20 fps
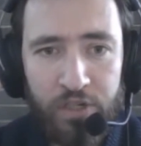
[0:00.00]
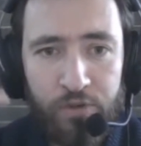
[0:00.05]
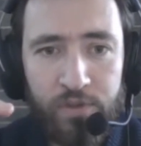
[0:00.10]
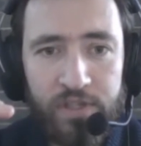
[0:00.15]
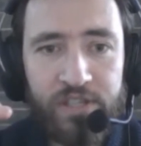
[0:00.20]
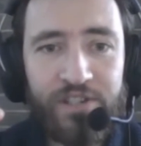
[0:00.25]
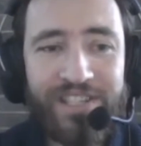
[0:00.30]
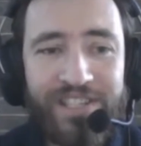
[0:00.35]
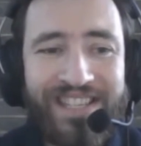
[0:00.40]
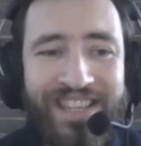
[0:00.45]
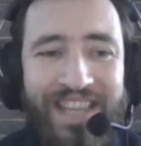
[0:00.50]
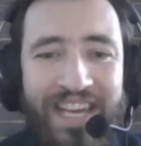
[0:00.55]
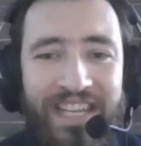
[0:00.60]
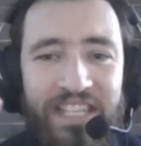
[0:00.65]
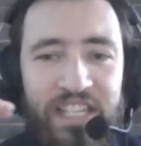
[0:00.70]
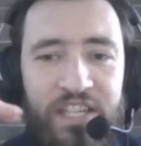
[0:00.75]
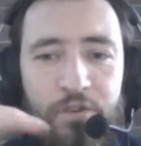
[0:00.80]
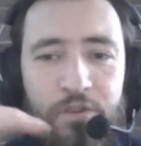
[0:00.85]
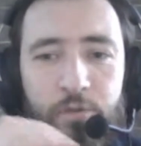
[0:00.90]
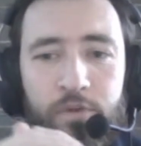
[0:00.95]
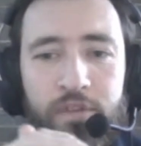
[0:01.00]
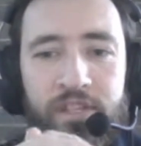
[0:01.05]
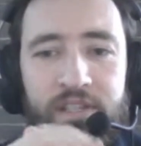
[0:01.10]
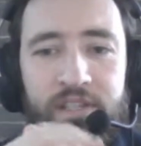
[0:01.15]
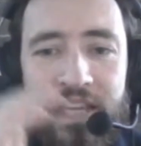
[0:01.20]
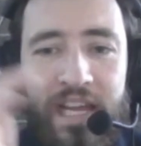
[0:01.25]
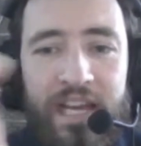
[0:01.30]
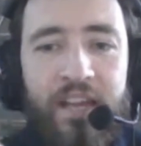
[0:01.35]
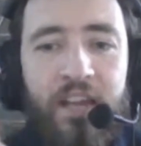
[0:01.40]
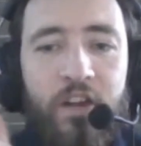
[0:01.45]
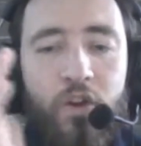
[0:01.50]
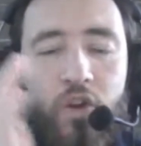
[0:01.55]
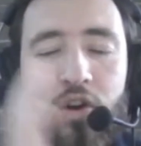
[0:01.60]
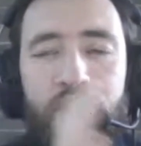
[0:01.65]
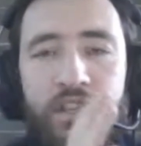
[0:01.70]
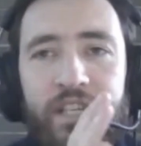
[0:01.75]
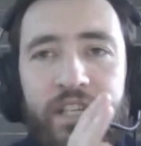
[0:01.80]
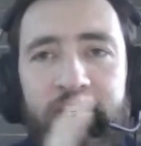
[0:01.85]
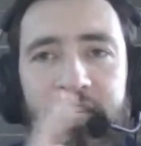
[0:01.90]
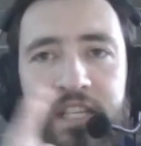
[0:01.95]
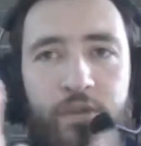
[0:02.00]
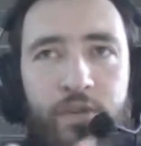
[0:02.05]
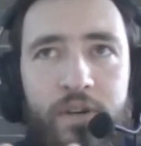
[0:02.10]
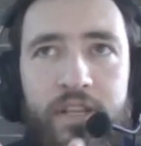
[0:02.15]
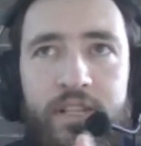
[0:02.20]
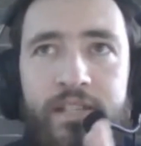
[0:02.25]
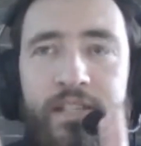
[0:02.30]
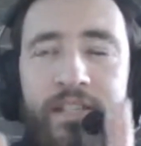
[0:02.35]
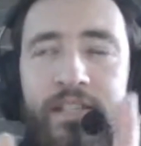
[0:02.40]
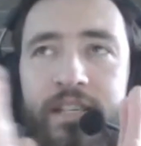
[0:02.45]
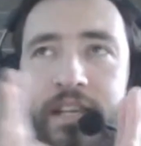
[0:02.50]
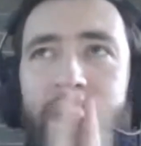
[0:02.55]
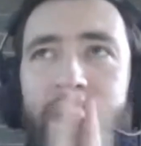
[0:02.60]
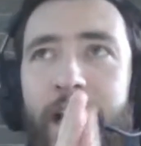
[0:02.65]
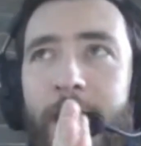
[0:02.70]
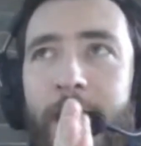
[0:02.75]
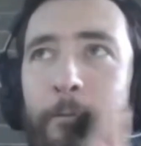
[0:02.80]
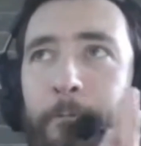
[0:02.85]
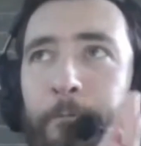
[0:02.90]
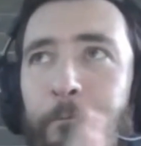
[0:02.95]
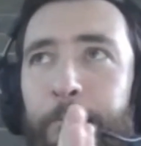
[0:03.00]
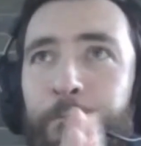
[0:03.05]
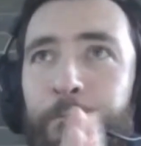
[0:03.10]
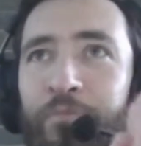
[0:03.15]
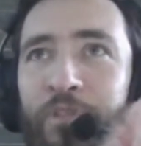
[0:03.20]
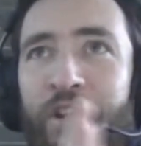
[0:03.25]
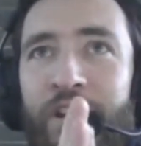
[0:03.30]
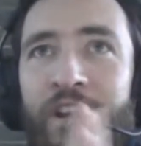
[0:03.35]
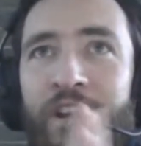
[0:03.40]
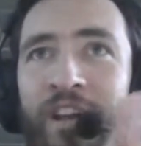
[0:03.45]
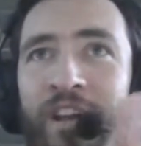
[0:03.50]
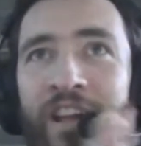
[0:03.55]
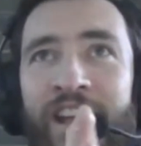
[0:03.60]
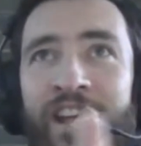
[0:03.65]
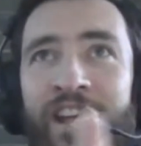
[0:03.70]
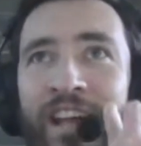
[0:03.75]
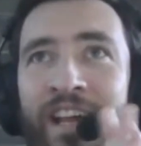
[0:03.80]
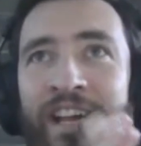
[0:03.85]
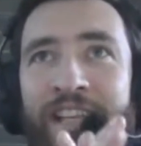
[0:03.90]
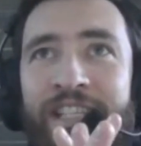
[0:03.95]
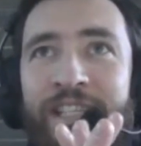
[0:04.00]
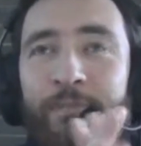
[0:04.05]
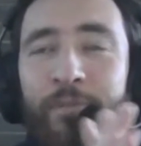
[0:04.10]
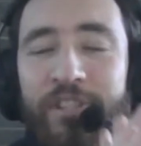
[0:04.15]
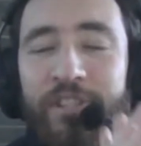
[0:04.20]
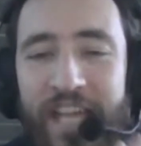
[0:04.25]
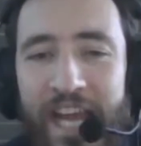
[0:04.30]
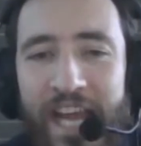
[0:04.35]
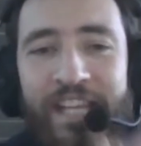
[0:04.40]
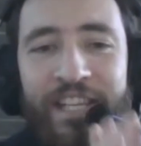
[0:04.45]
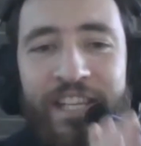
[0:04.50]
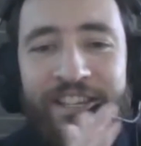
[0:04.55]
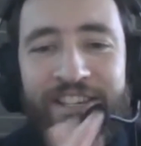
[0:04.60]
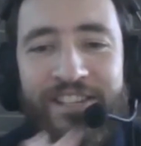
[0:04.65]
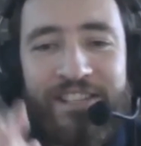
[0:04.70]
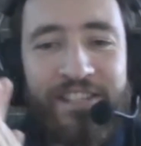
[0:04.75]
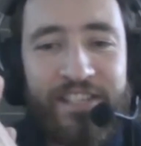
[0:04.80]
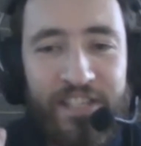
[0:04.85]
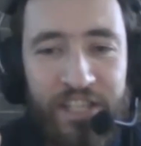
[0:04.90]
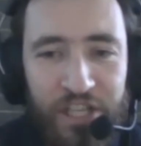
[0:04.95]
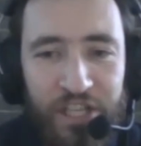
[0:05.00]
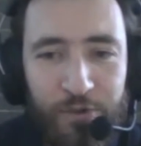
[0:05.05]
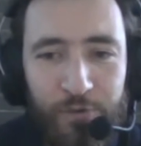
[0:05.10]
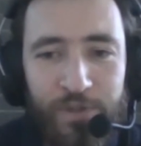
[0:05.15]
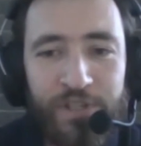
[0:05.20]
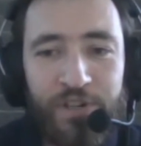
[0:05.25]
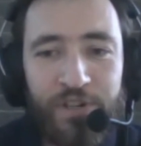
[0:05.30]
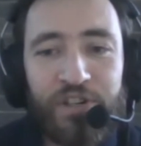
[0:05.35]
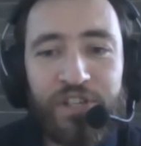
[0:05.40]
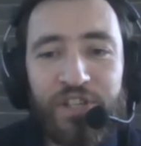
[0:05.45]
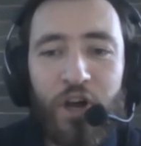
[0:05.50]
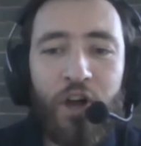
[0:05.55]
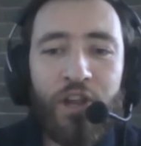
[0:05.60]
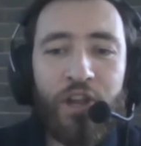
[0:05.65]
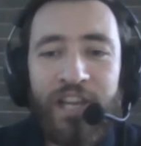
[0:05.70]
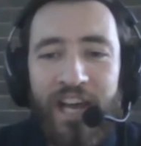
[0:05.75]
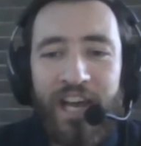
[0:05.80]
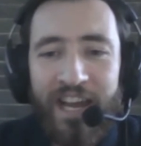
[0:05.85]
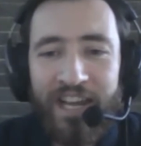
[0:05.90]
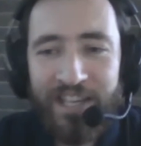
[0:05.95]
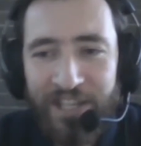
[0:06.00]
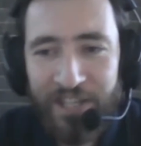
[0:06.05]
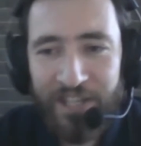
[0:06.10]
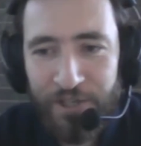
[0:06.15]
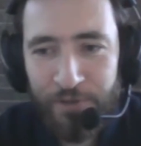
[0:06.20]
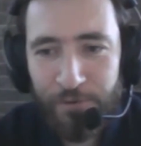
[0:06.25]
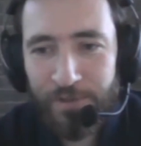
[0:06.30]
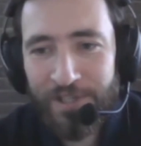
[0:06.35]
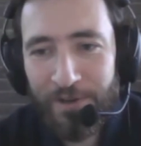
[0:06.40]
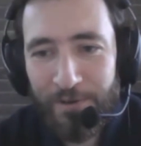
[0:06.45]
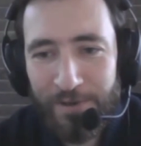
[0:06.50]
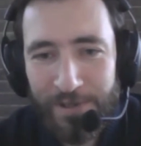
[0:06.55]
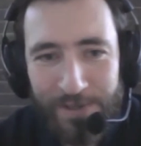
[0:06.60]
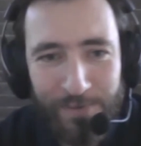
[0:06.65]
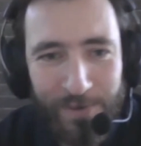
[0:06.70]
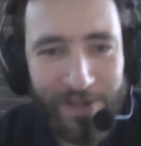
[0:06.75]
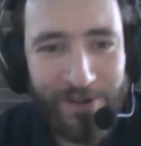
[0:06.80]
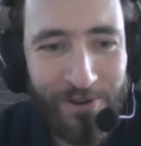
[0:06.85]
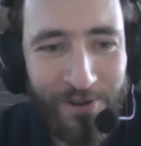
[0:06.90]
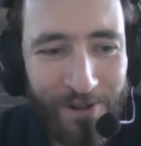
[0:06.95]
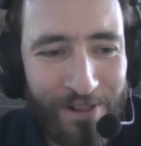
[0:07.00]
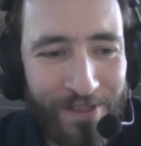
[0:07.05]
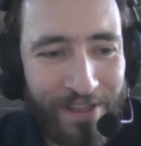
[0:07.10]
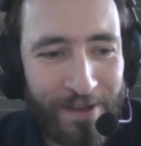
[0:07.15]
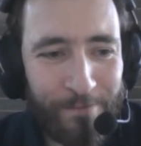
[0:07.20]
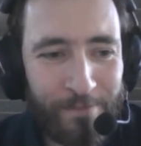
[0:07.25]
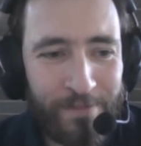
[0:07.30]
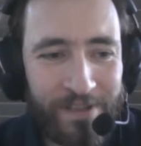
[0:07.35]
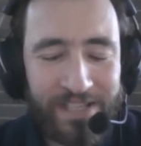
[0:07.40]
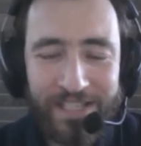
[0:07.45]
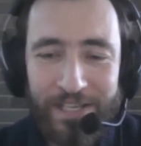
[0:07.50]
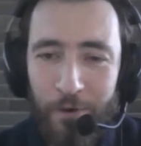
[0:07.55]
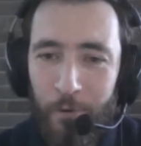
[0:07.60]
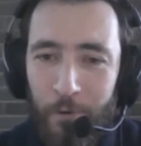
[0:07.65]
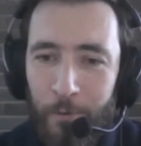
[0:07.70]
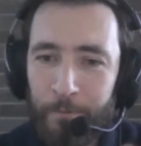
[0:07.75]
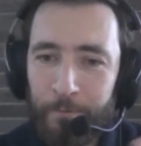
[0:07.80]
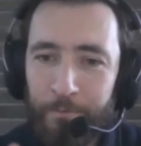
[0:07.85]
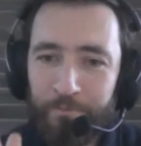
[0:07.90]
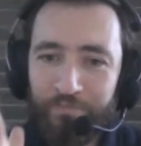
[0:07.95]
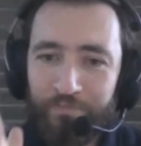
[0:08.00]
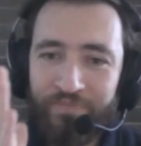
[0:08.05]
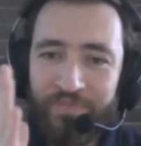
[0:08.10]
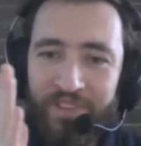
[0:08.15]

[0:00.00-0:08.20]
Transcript: users that use continuous simultaneous users online, usos we call them. So